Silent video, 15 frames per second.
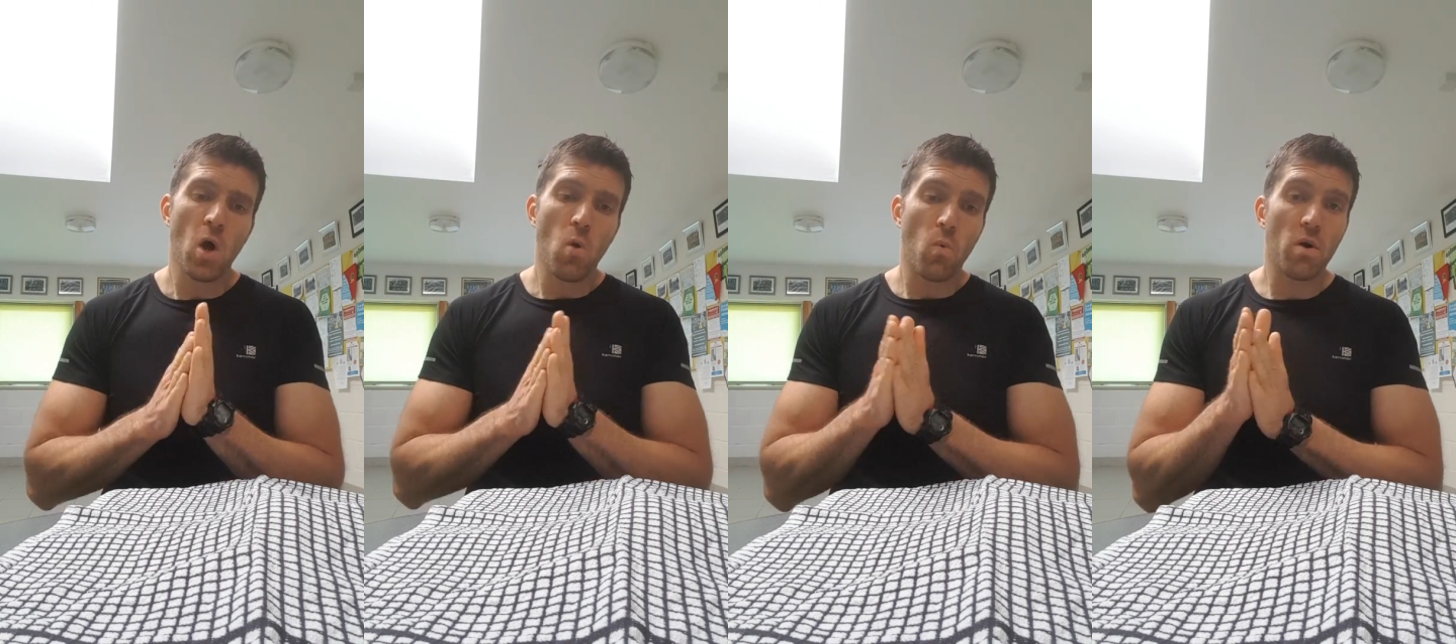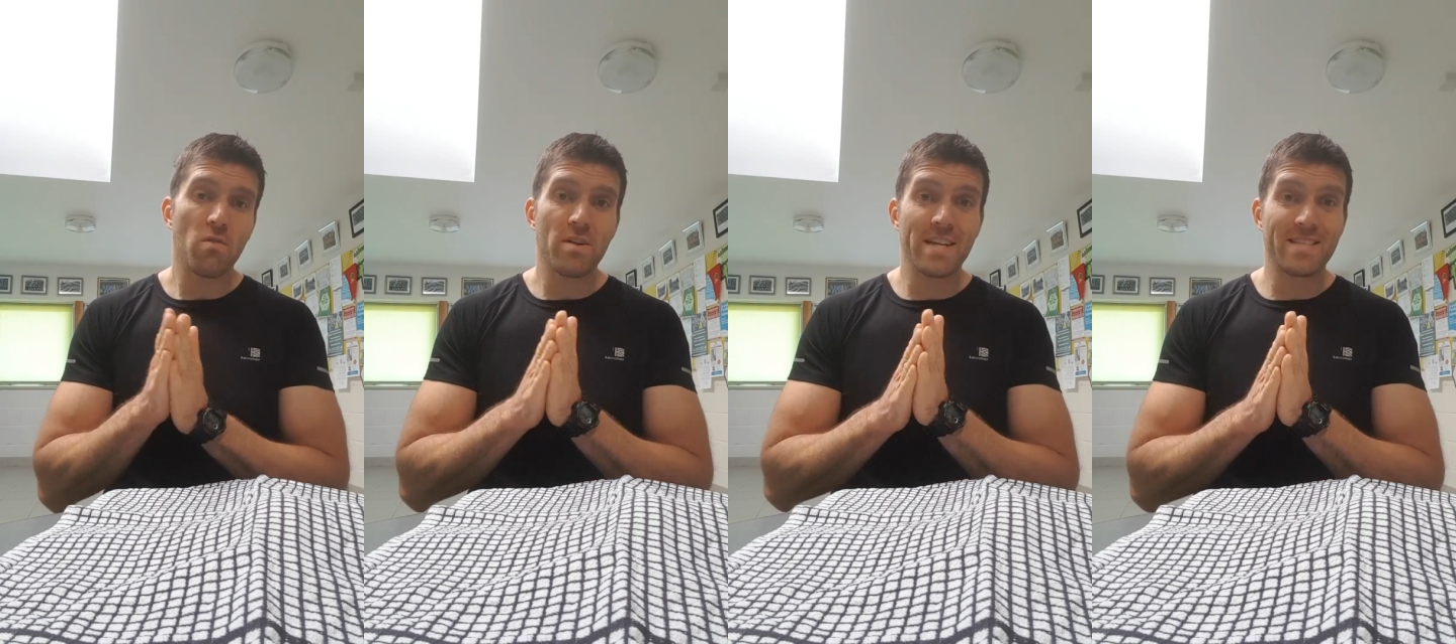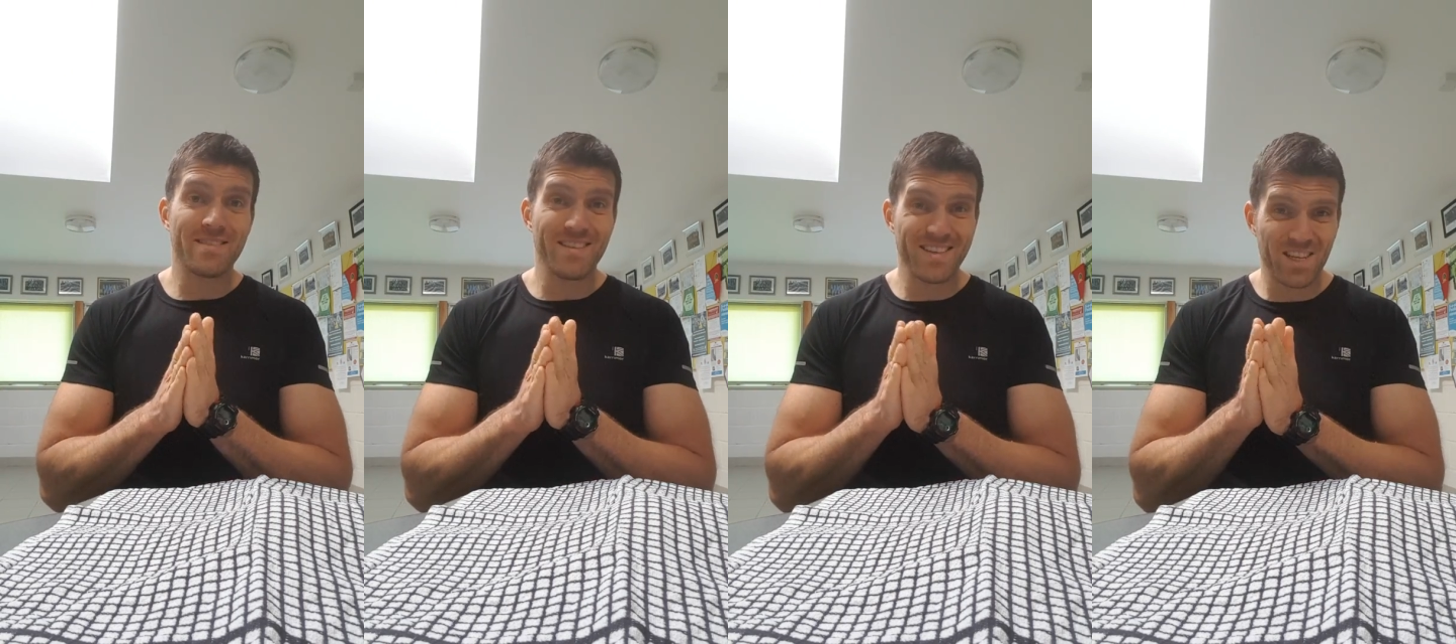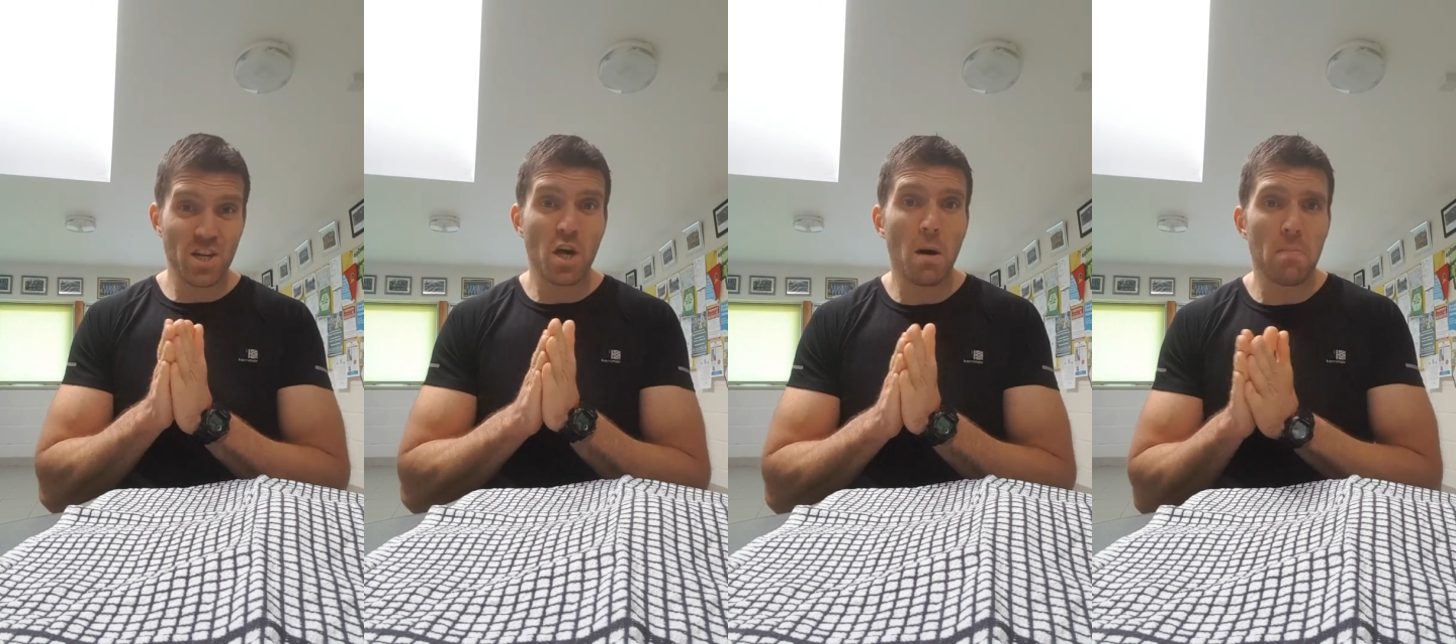Well,
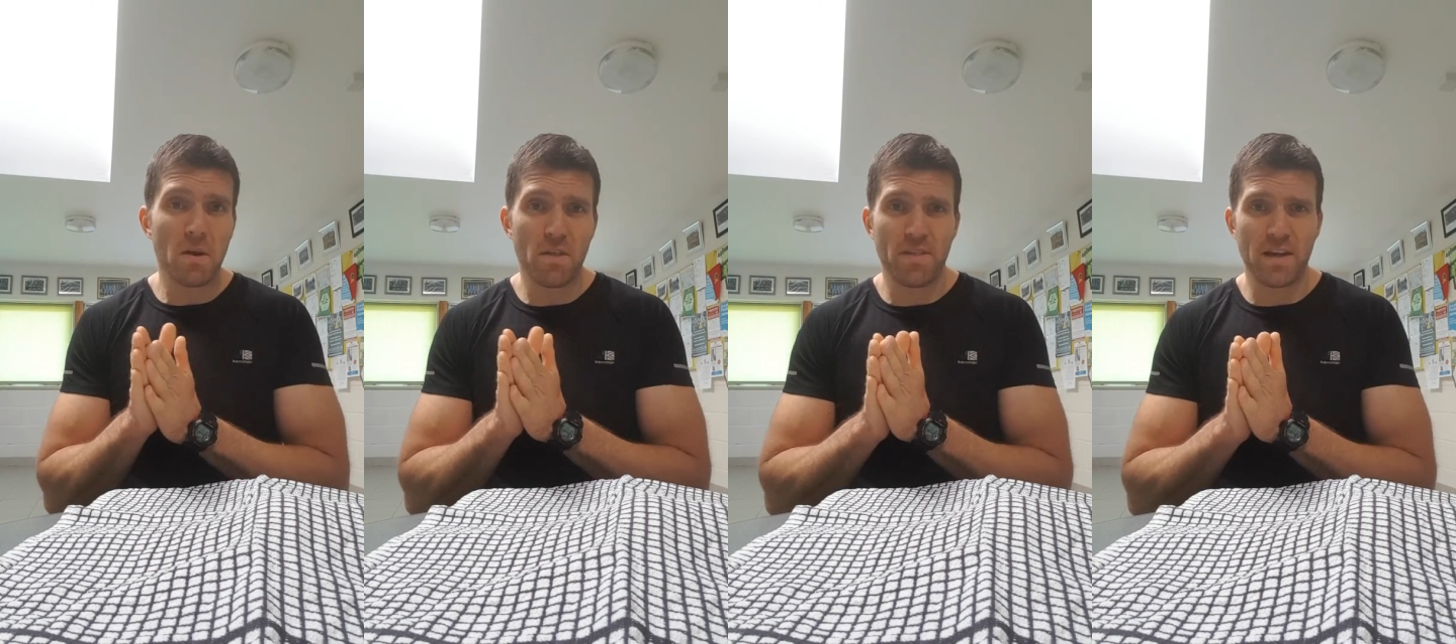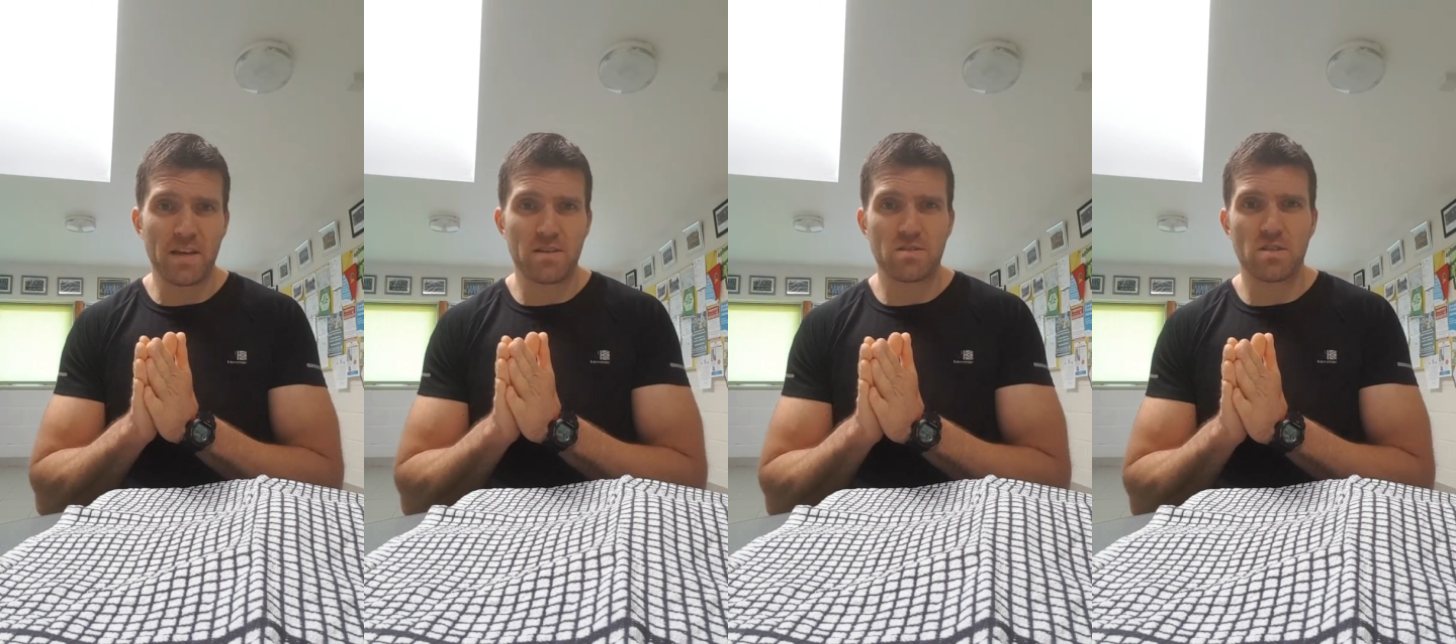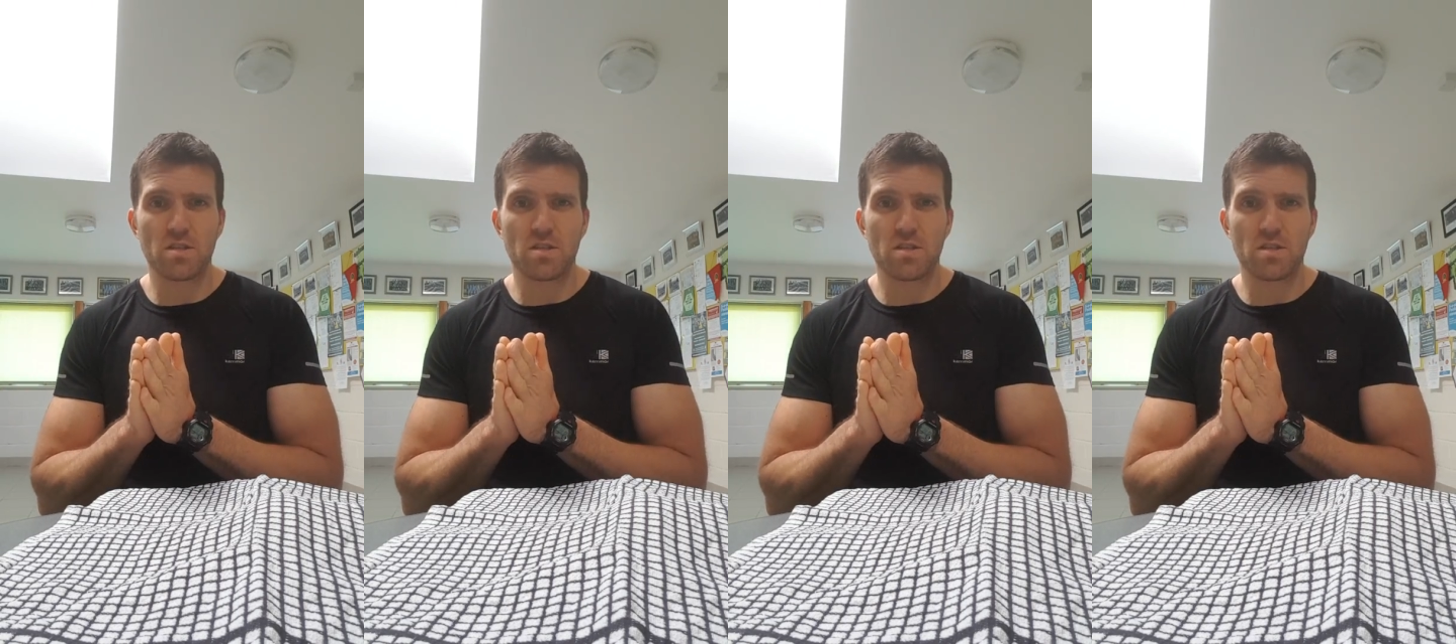there's a couple of things.